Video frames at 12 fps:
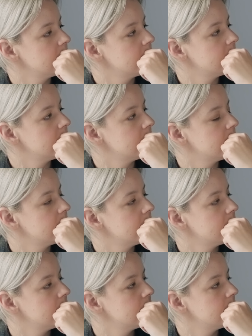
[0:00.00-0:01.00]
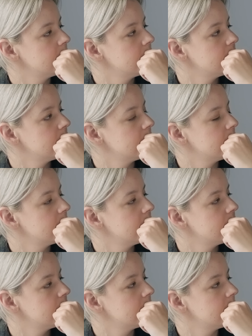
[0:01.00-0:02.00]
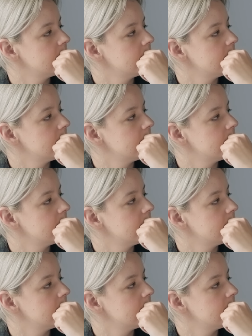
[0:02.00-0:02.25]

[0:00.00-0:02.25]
[no speech]